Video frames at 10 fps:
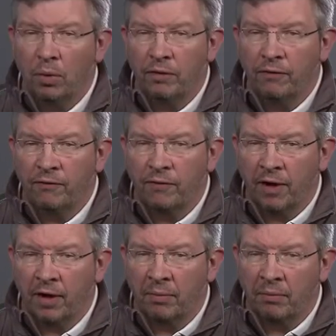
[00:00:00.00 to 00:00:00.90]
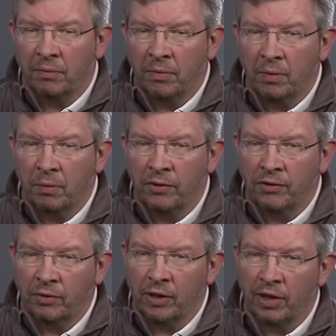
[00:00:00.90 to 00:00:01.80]
we're
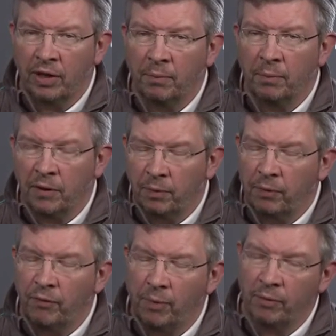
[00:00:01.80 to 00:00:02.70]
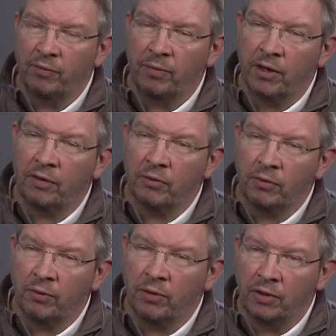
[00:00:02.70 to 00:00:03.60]
still getting a bit of performance from the
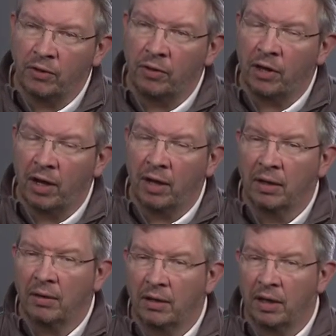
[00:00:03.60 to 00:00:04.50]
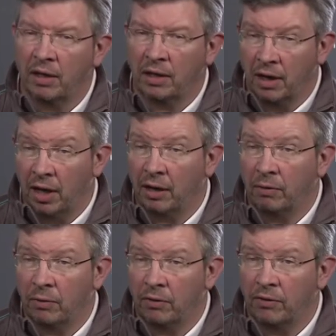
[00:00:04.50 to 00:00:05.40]
exhaust with the new car. Nothing
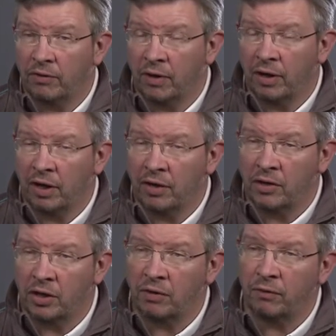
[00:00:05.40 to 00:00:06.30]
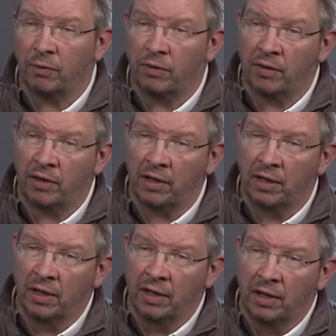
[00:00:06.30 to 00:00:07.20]
like was achieved with the
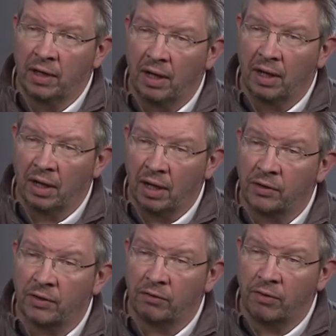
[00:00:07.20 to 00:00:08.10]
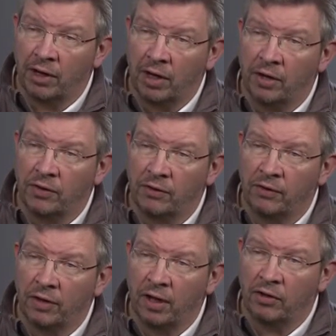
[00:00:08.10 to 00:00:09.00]
last year's regulations
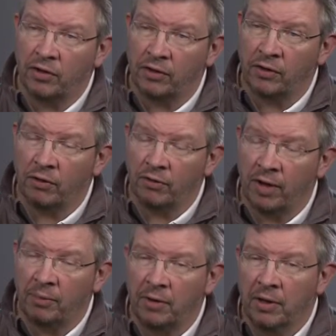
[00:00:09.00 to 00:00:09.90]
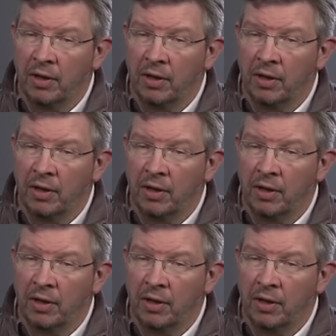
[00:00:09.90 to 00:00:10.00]
and last year's concept.